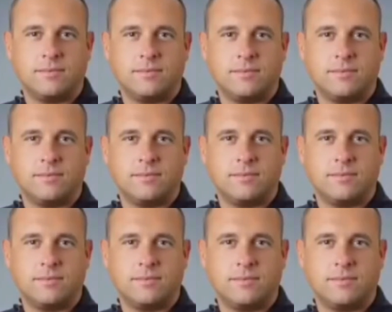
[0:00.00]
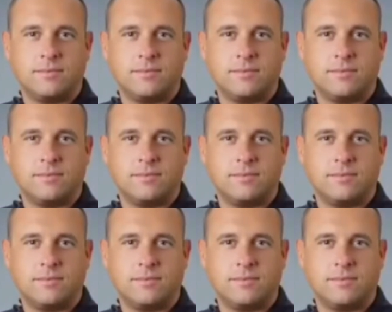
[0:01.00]

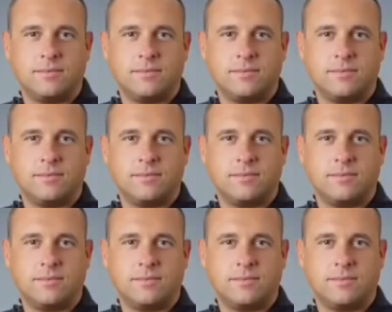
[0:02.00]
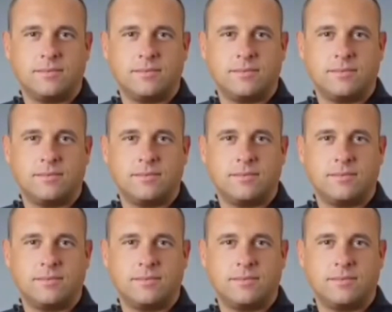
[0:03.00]

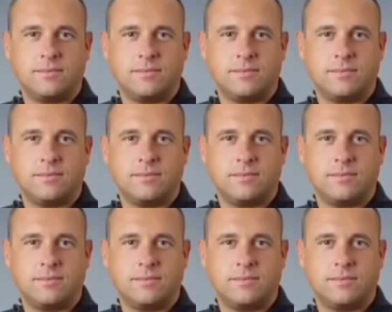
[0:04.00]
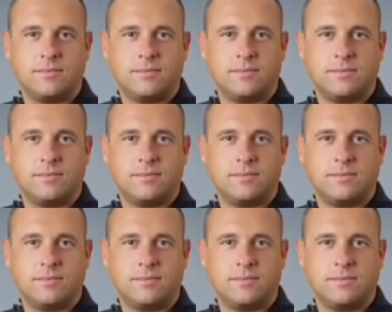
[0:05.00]
(no lip movement)